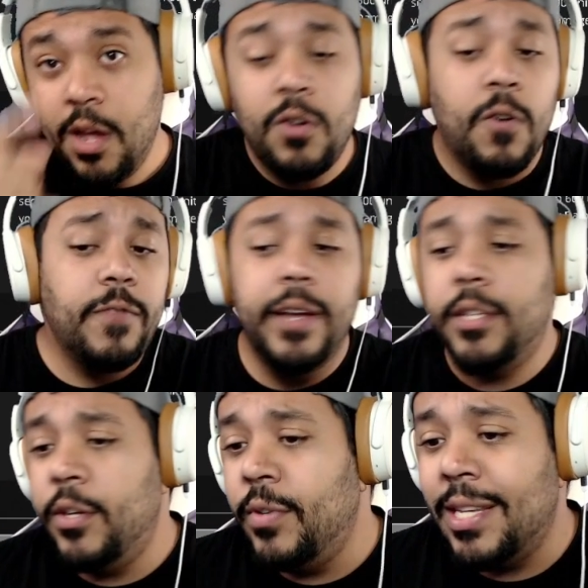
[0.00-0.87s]
Don't forget
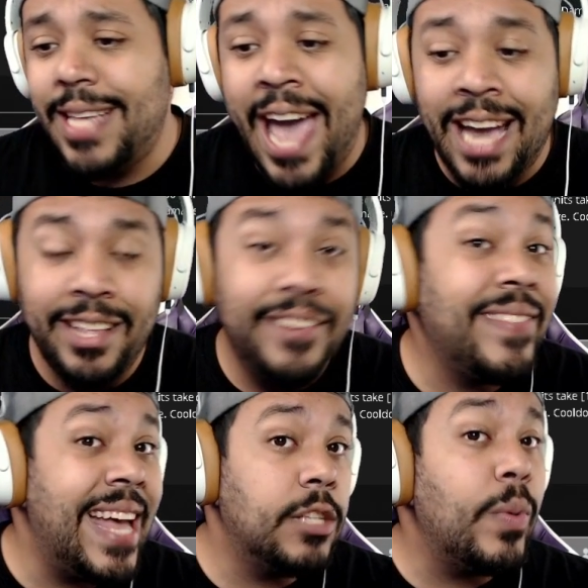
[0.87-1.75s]
to use this active.
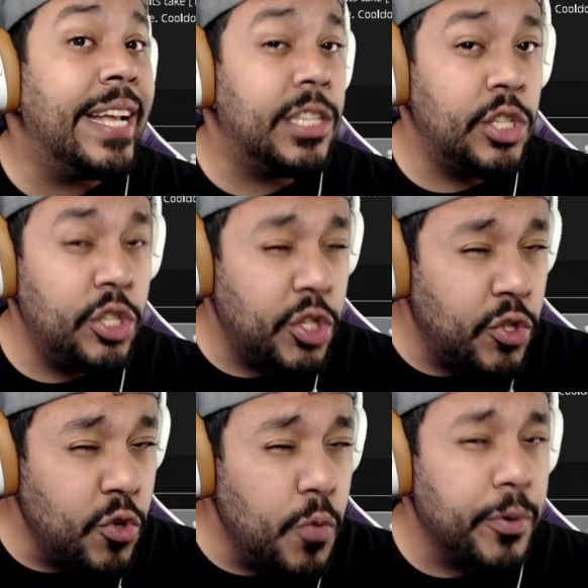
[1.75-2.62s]
That's why it's
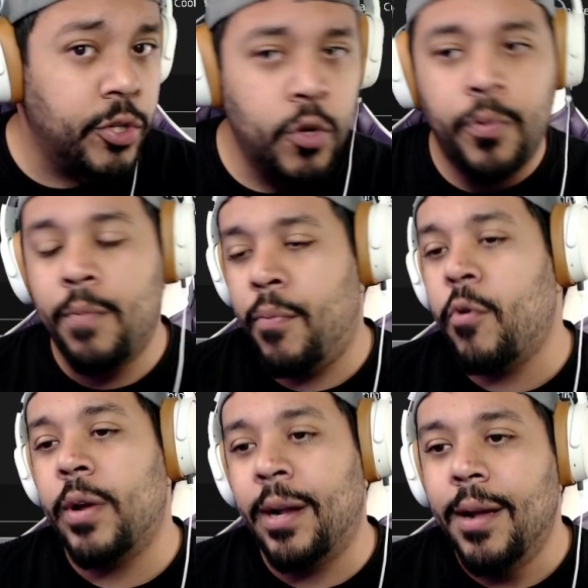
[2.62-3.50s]
super
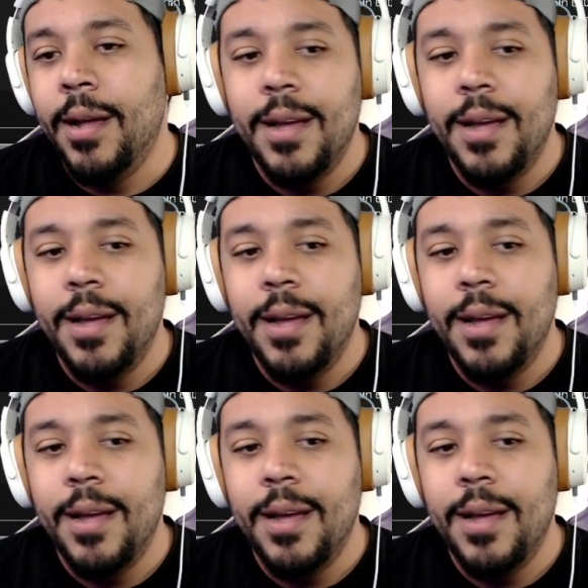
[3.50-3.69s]
important